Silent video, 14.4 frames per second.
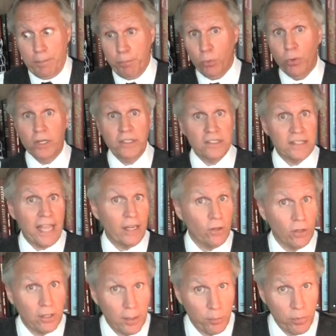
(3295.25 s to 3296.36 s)
Boy, does that
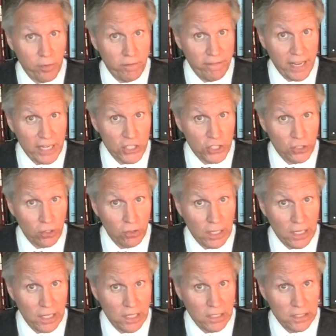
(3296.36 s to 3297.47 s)
look unprofessional,
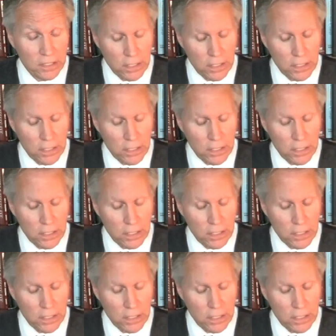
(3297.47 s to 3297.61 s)
huh?